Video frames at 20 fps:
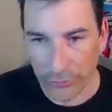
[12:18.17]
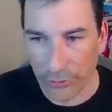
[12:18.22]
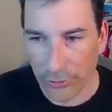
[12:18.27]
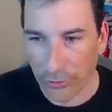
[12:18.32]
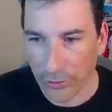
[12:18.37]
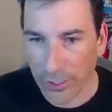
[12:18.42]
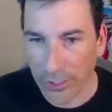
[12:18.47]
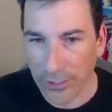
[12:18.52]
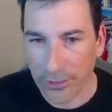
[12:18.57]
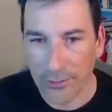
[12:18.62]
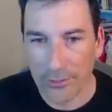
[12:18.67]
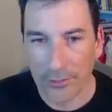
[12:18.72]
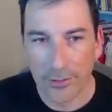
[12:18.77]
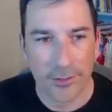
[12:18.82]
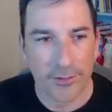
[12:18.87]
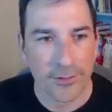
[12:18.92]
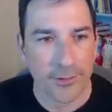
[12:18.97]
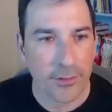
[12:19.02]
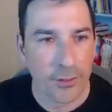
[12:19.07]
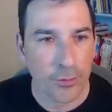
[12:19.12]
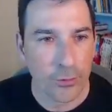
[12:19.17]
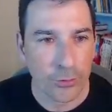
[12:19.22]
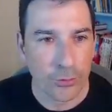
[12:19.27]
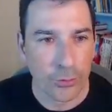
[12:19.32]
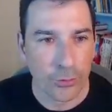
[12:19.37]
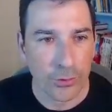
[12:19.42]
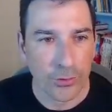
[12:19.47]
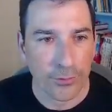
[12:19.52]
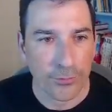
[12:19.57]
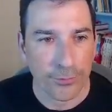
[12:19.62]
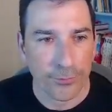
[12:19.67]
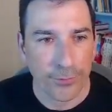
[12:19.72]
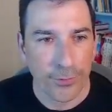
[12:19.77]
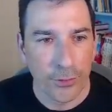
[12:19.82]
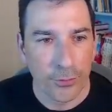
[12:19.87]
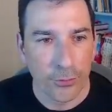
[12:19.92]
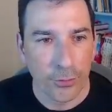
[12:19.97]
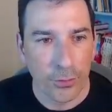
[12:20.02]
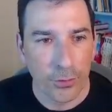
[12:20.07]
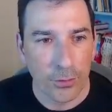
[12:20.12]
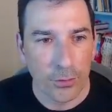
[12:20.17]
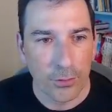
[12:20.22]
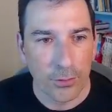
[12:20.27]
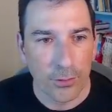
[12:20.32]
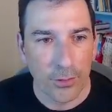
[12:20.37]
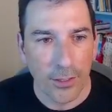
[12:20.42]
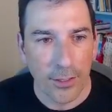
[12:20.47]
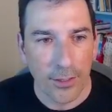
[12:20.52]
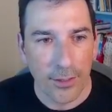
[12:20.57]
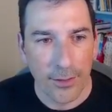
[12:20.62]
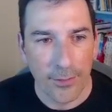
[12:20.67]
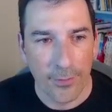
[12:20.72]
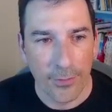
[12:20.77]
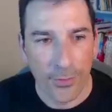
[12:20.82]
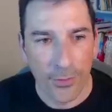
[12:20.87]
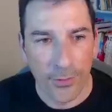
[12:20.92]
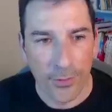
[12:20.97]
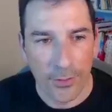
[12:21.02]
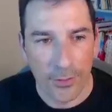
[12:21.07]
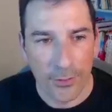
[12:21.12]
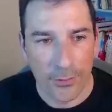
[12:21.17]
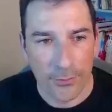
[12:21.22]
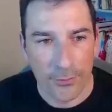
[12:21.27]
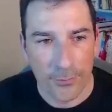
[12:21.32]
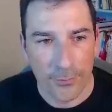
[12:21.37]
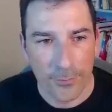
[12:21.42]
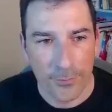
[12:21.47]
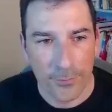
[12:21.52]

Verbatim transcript: Okay, let's go to the filter and then